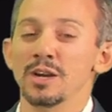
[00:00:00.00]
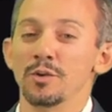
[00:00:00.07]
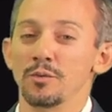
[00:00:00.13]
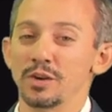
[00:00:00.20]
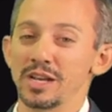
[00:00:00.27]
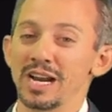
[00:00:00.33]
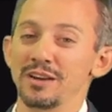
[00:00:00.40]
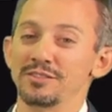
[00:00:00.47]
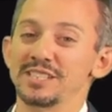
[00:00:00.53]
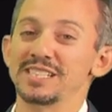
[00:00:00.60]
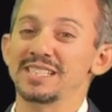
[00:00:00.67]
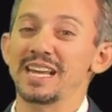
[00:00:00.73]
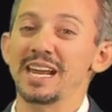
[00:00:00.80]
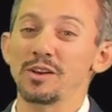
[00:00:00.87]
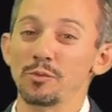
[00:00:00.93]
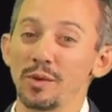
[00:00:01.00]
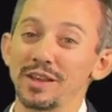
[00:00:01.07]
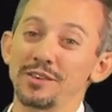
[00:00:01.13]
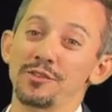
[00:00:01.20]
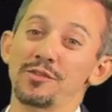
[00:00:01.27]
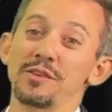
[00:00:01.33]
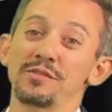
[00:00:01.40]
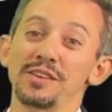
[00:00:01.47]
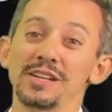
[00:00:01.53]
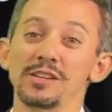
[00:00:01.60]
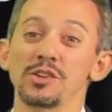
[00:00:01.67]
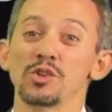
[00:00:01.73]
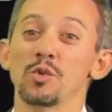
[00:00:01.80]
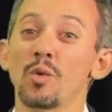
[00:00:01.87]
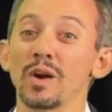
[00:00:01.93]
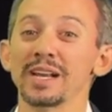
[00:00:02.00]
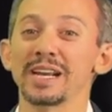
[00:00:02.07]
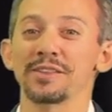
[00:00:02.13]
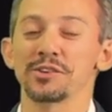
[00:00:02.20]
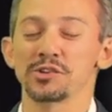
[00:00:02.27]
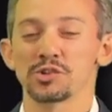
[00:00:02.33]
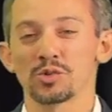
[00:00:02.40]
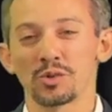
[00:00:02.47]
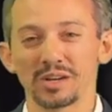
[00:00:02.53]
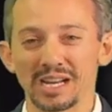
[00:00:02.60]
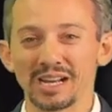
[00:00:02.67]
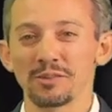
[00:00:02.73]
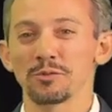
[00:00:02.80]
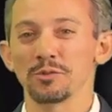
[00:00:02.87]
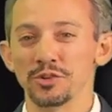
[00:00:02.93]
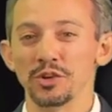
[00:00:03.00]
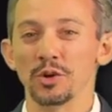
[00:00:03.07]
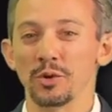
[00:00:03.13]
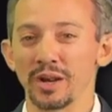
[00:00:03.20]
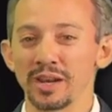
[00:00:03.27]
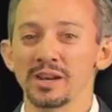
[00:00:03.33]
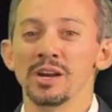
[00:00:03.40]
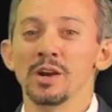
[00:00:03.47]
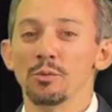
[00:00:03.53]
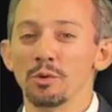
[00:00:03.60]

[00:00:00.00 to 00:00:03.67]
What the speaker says: When you have sustained winds 15 and 20 at the shore, that'll do it.